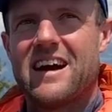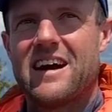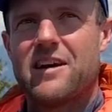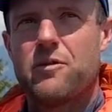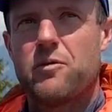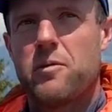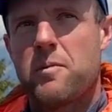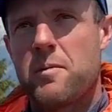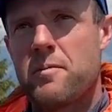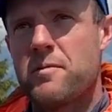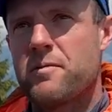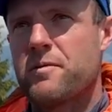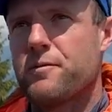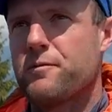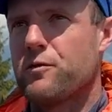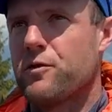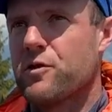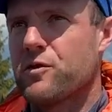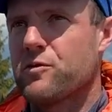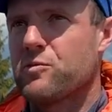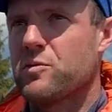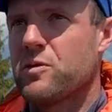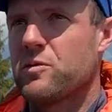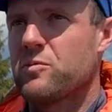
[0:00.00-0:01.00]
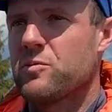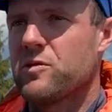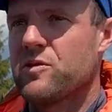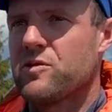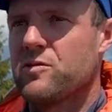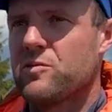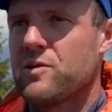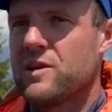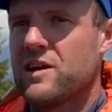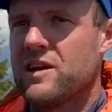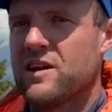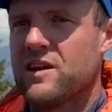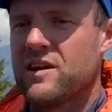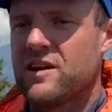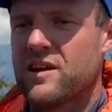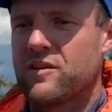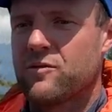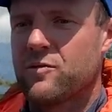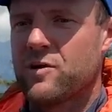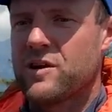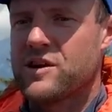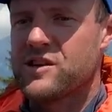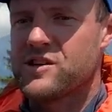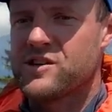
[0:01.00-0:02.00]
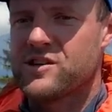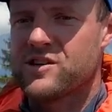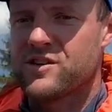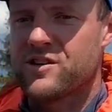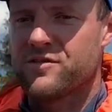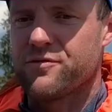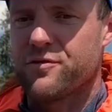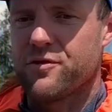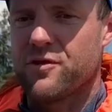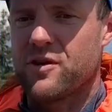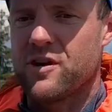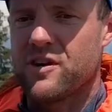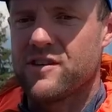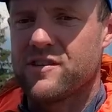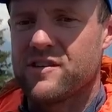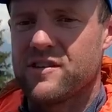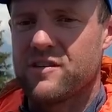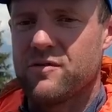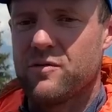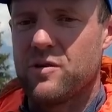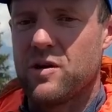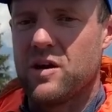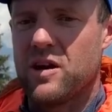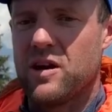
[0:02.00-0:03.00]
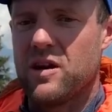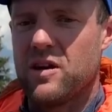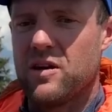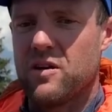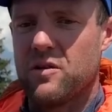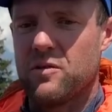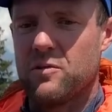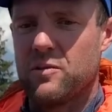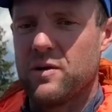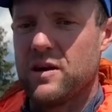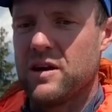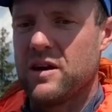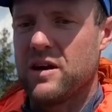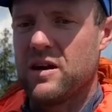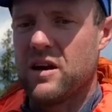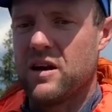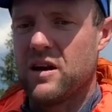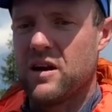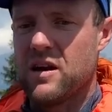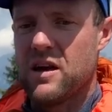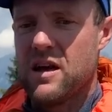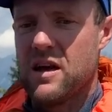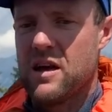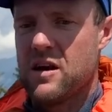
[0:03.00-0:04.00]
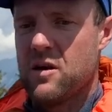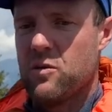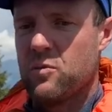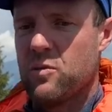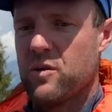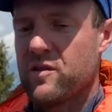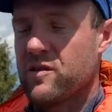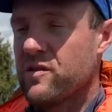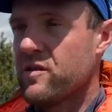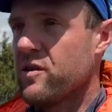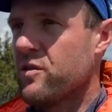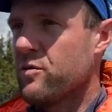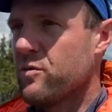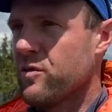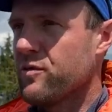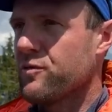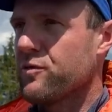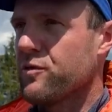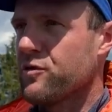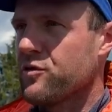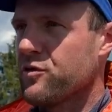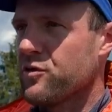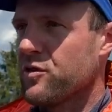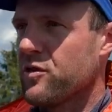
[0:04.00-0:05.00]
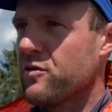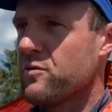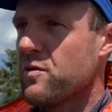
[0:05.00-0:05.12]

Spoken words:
I remember the first one was really an adventure for us. We was nervous for sure.